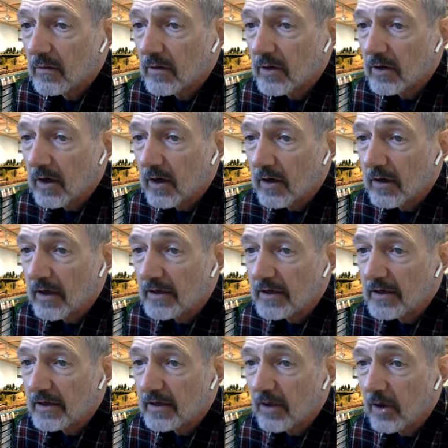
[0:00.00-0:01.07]
car
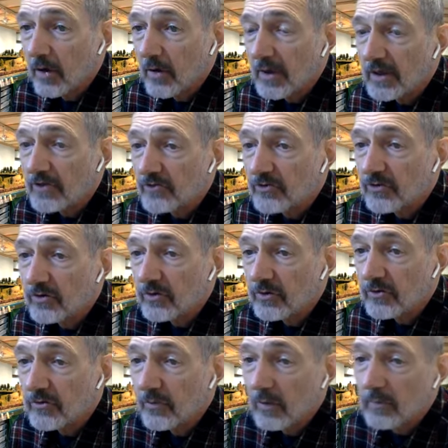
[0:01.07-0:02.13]
ending in 082
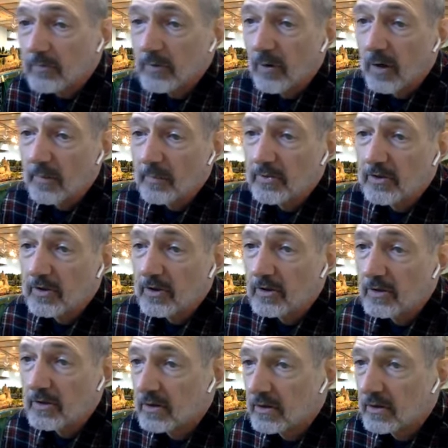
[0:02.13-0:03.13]
is the one we want to pull.